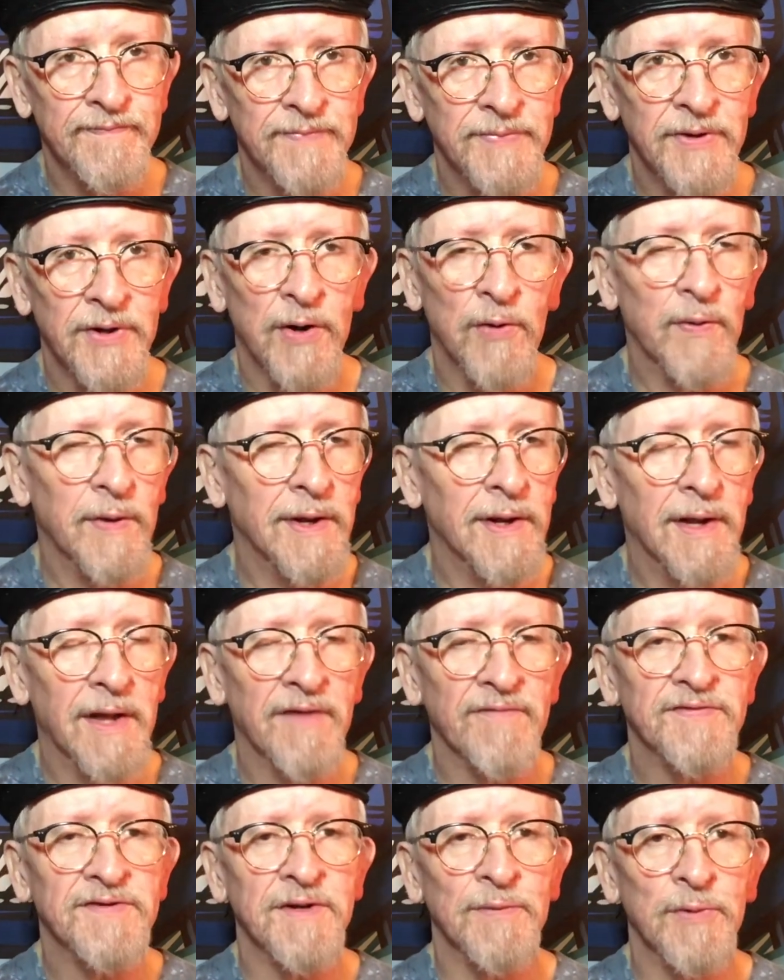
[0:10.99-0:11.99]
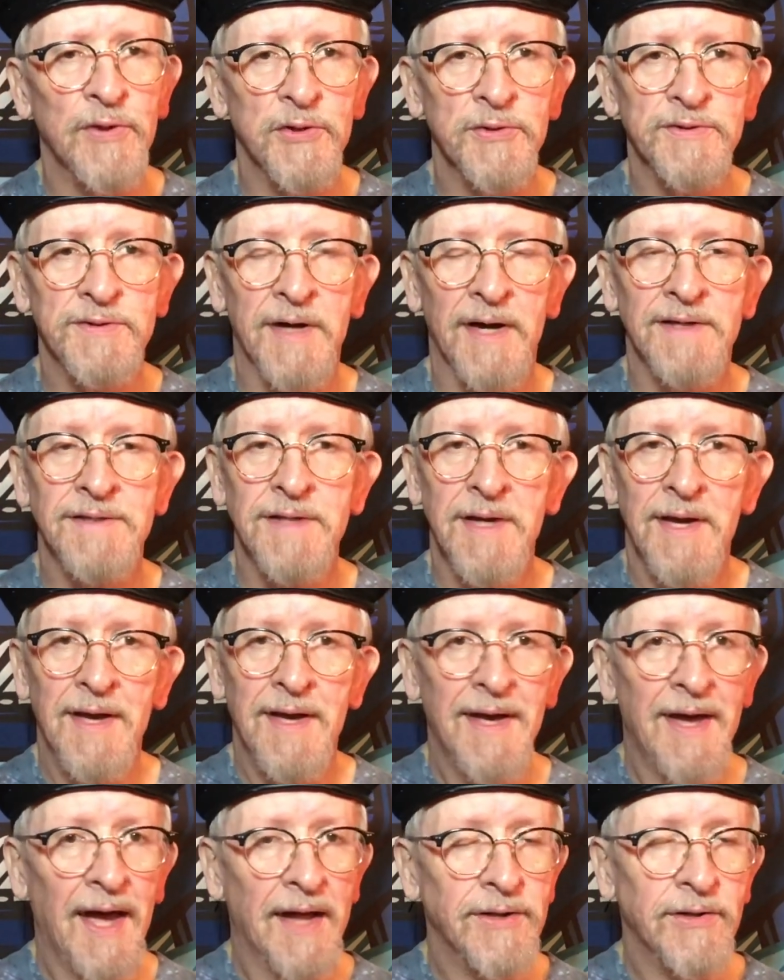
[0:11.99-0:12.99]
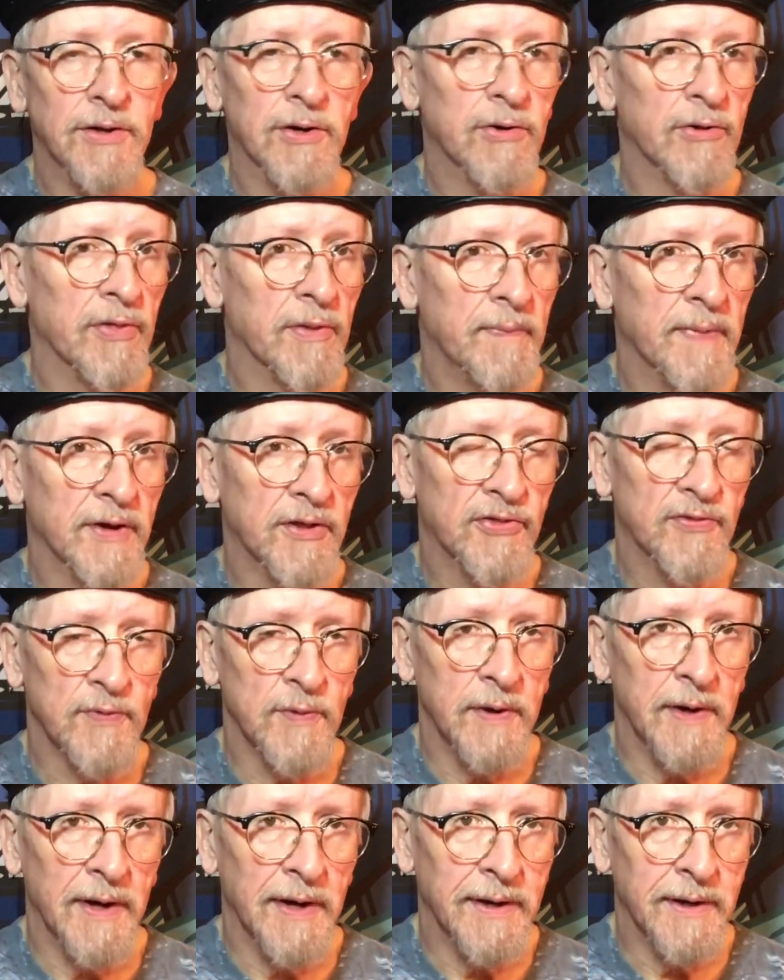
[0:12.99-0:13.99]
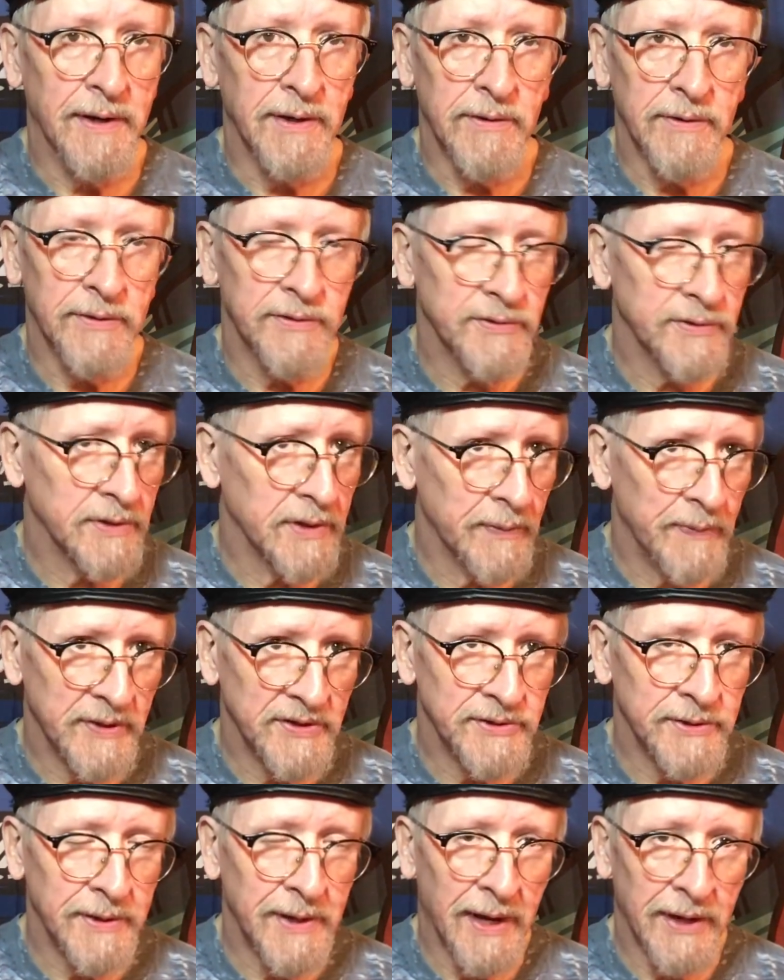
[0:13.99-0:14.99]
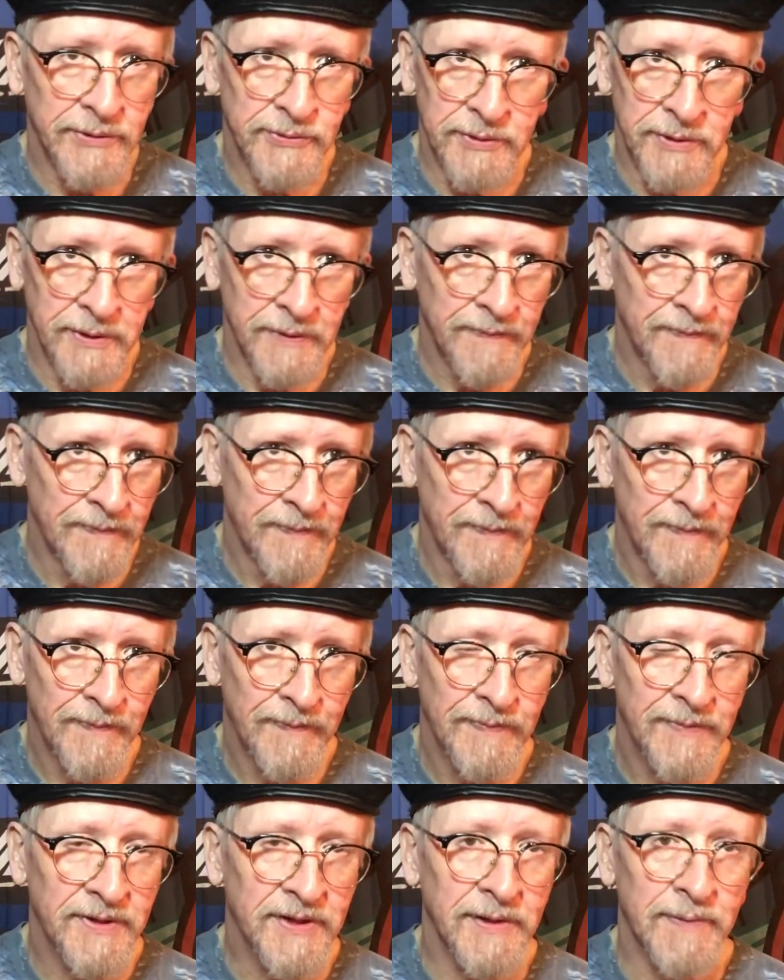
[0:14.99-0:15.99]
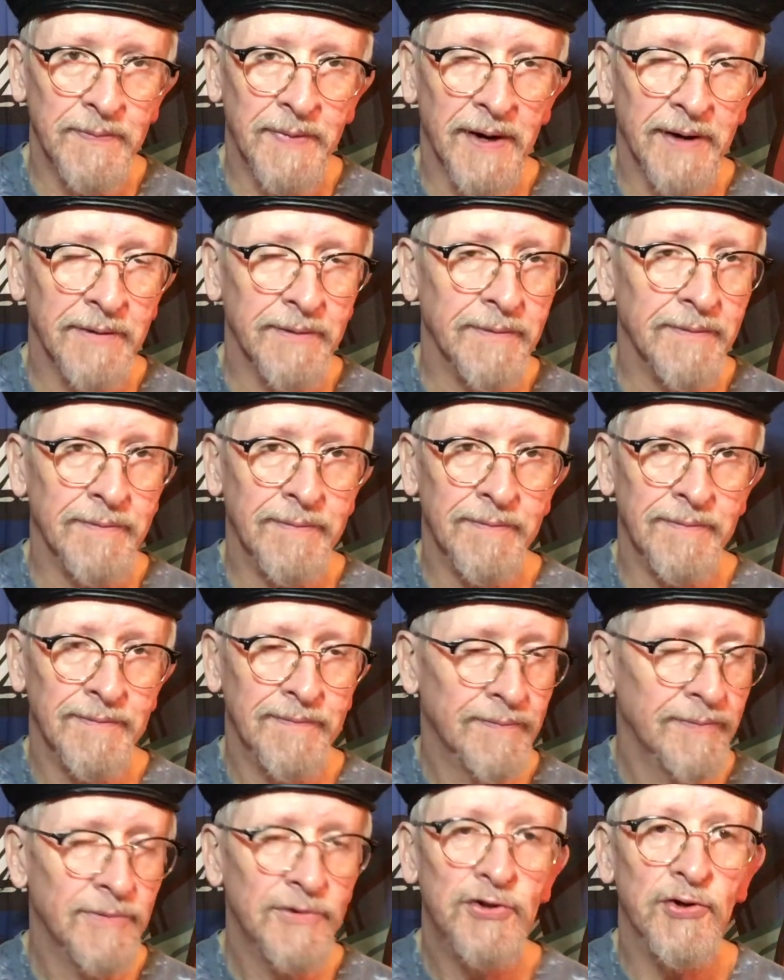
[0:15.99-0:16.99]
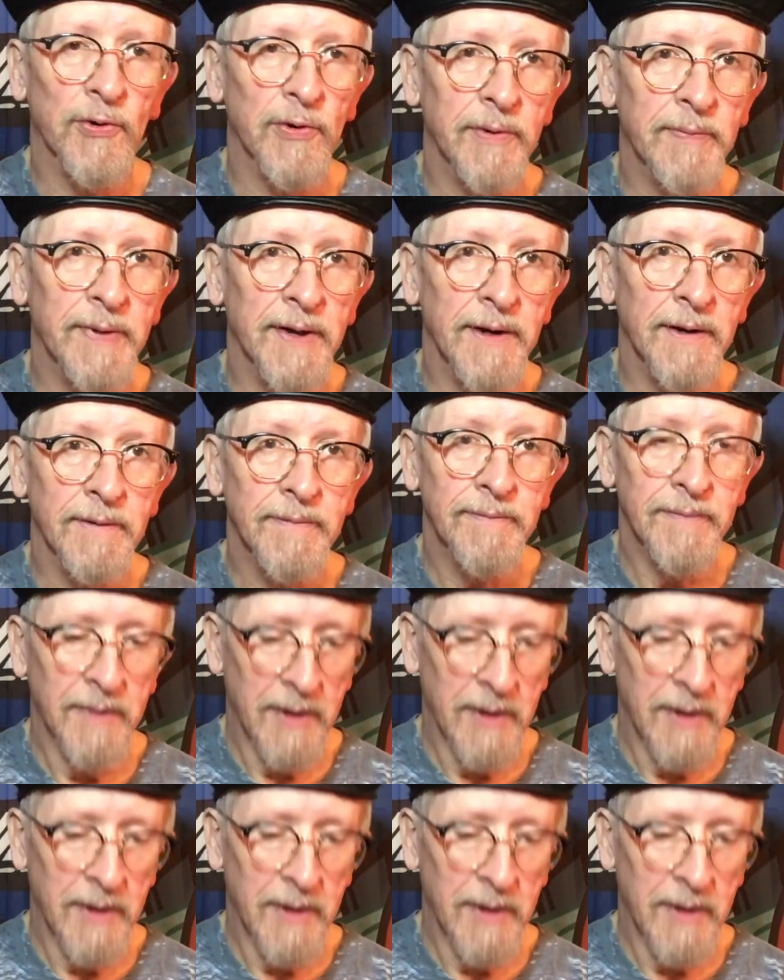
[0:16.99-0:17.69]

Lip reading: You know, we love some of those guys. And you know, the big three on here is going to be Sinatra, Dean Martin, Tony Bennett.